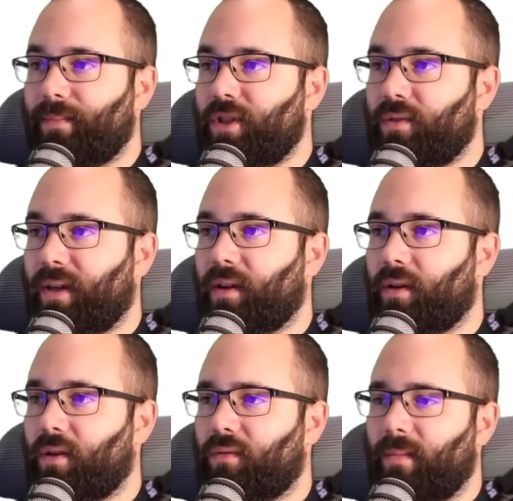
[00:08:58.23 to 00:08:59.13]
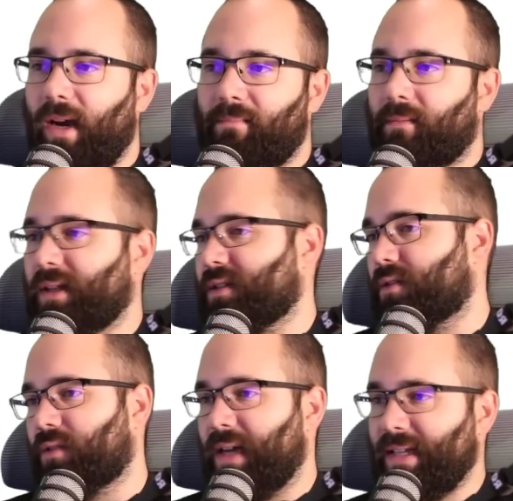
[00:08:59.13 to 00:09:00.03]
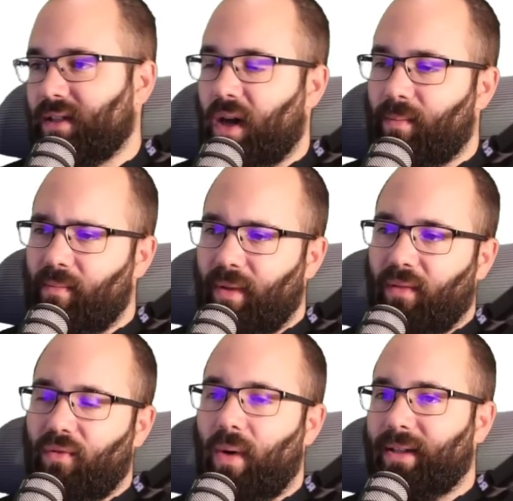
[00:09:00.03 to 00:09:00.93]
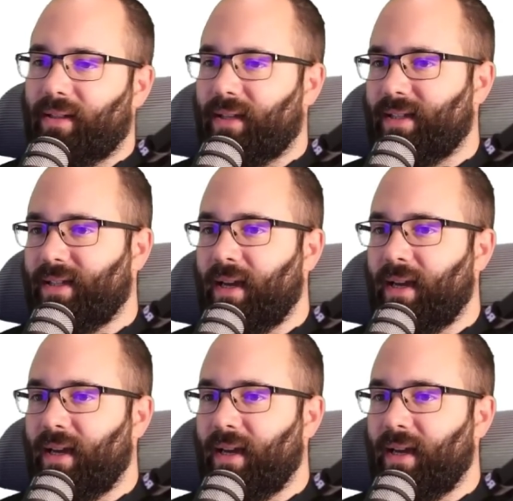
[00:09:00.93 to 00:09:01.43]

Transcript: So I can go to my, let's go to desktop, bill of quantities,